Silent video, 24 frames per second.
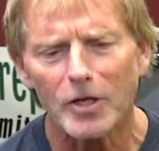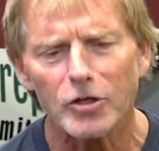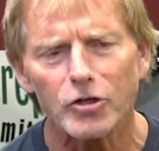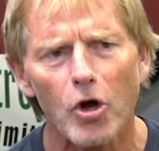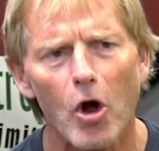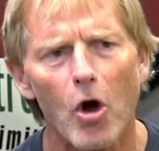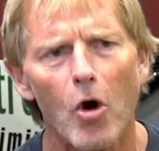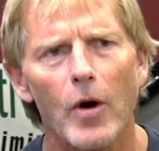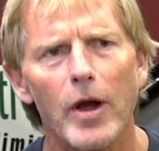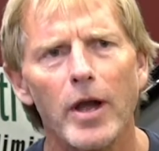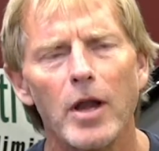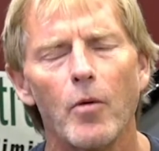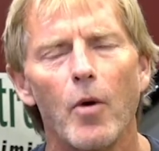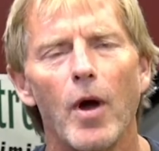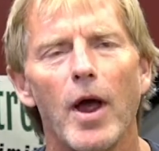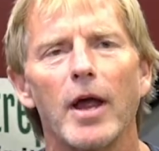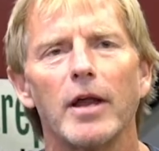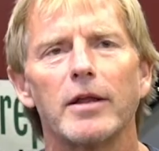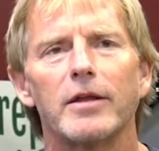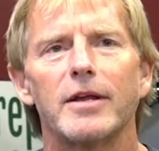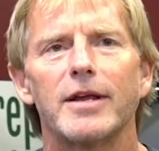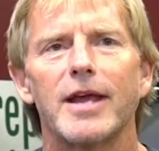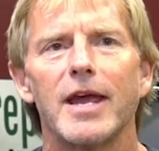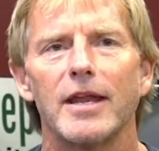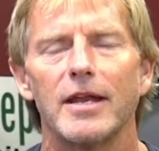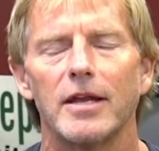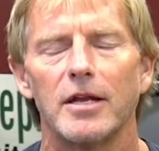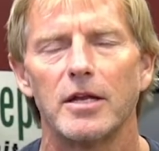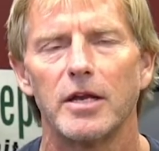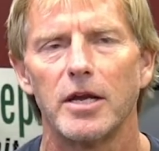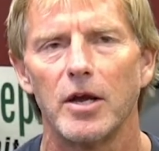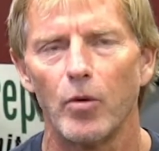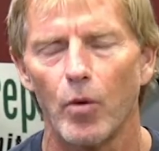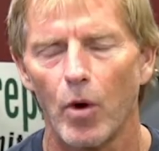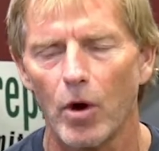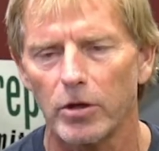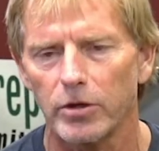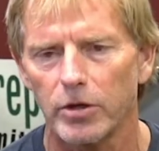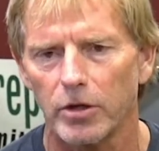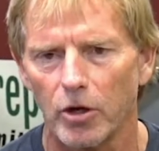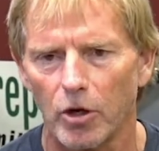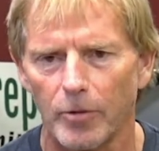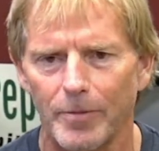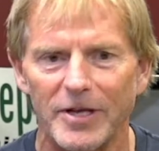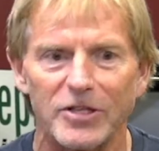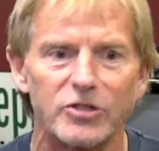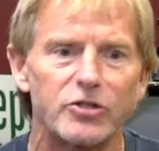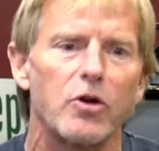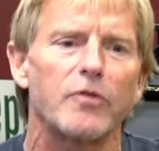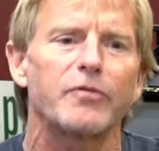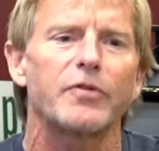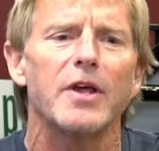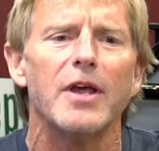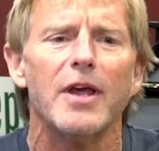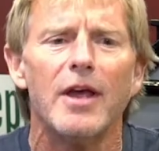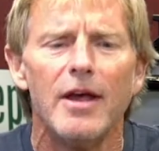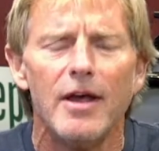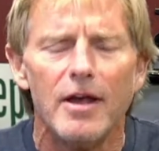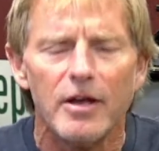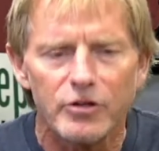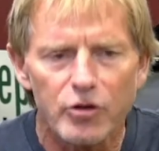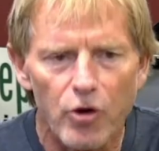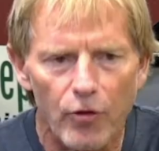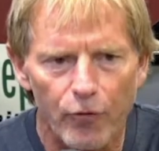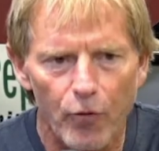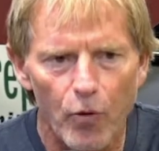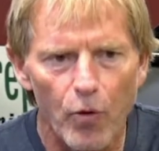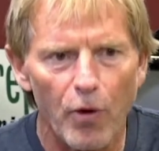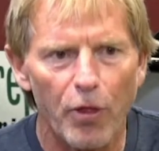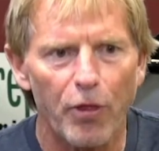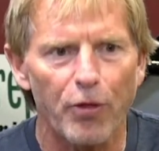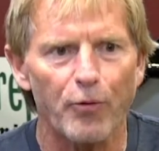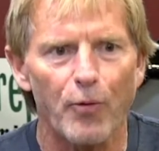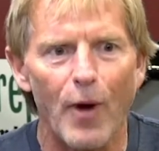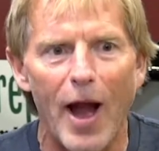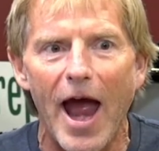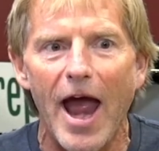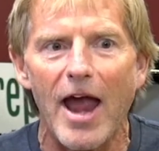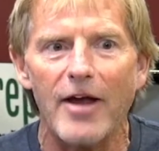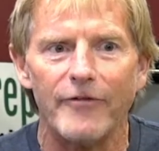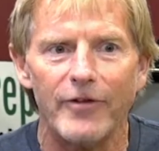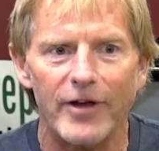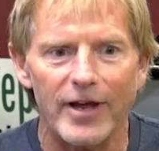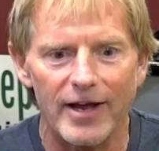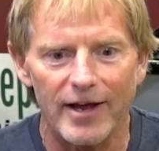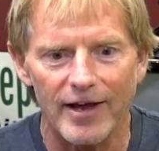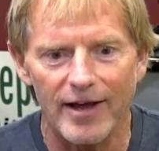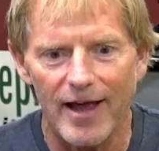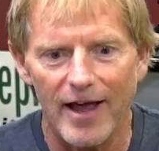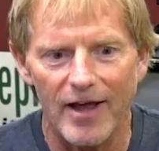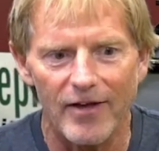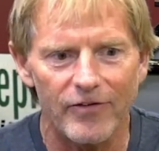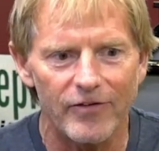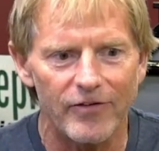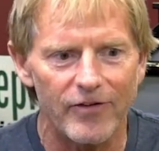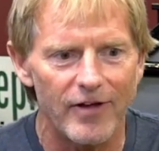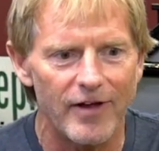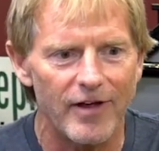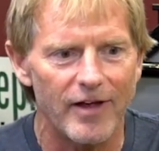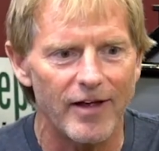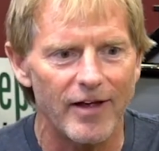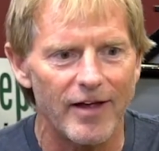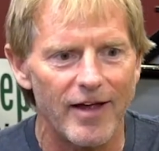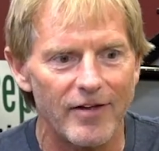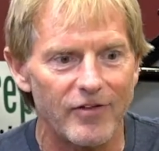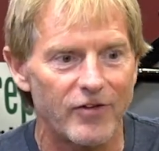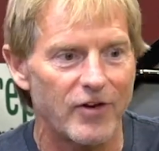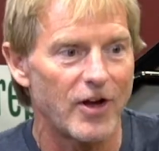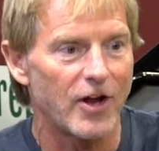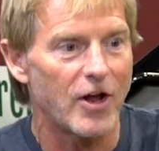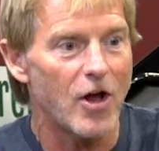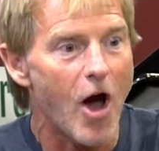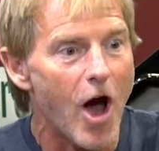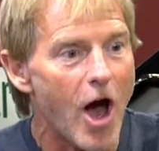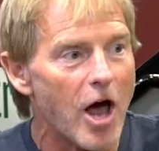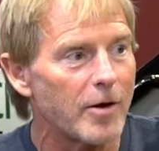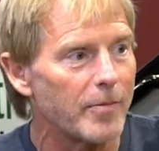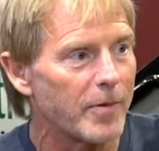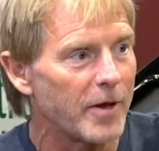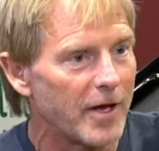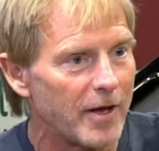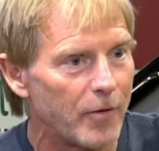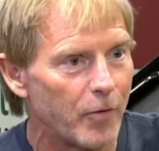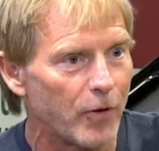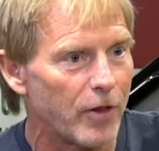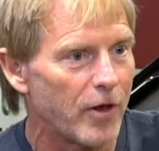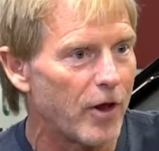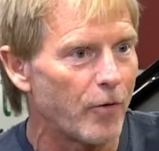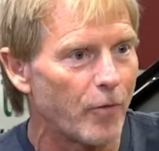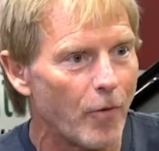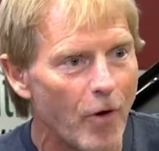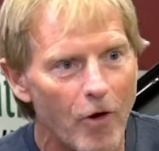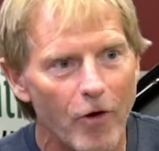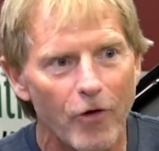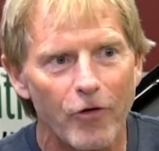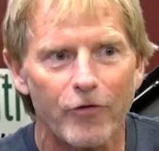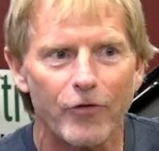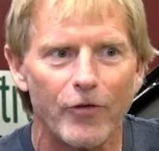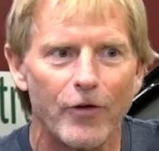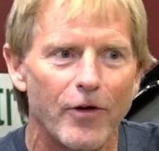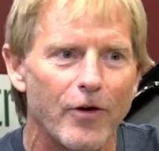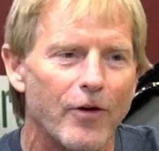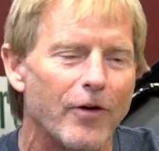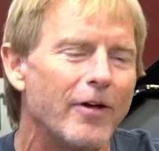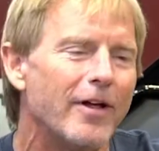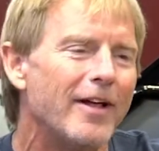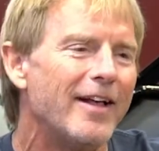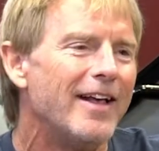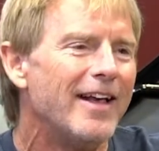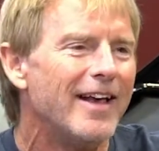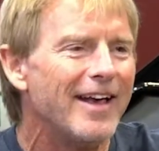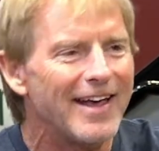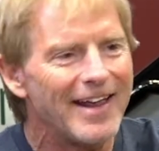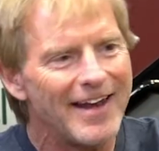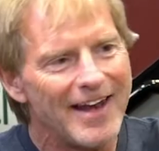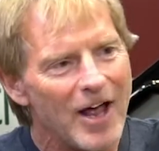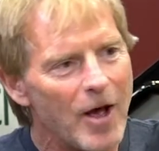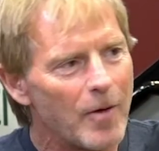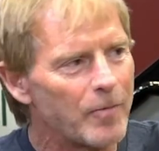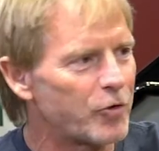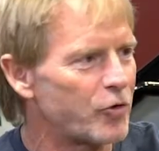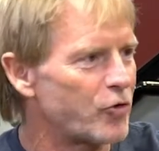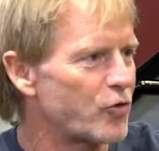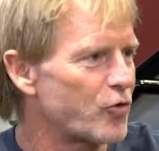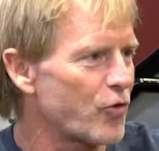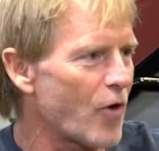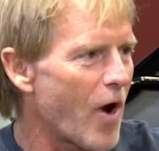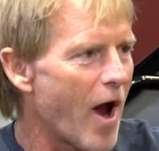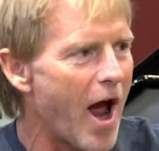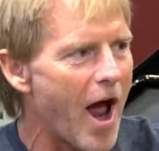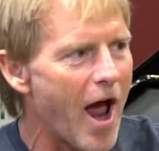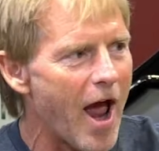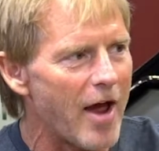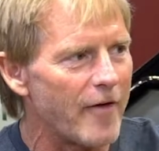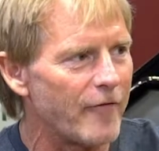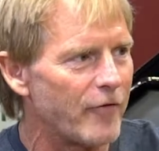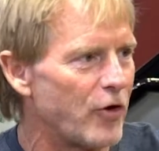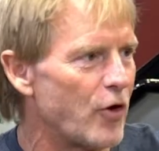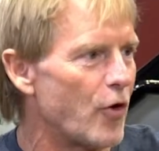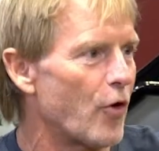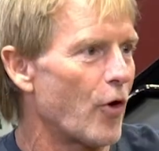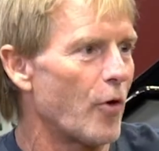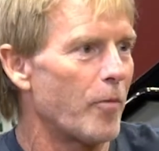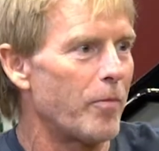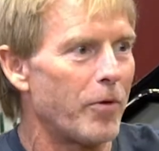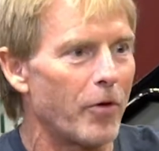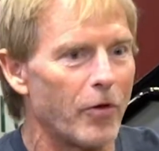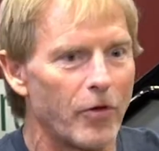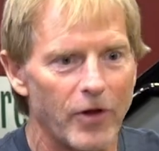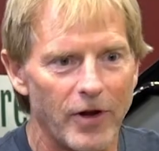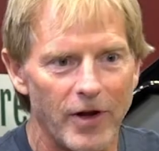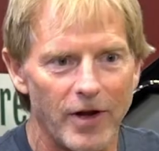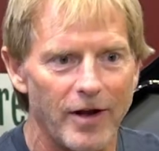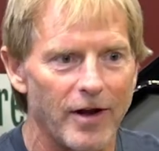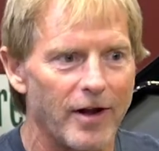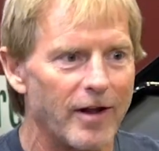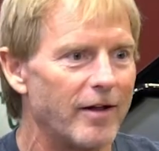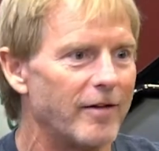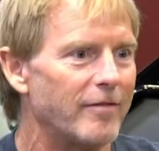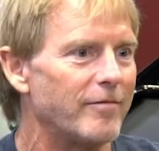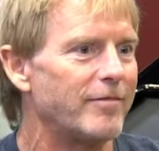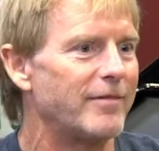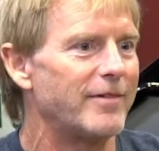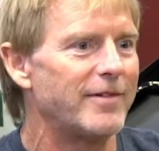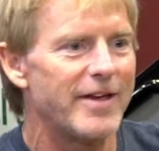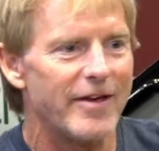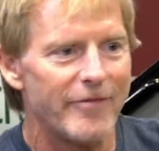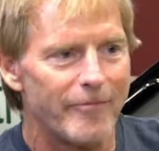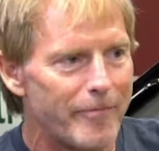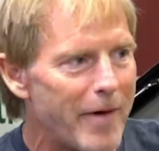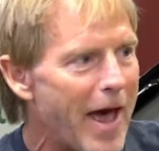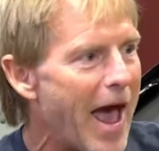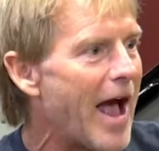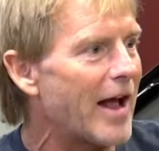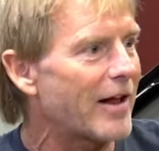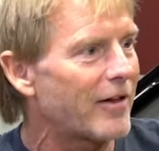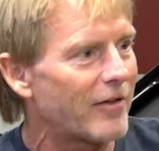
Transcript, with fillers: So anyway, getting derailed a little bit. So if the, so if we're thriving as a as an economy within Roseville, mm-hmm. it helps drive your ability to give back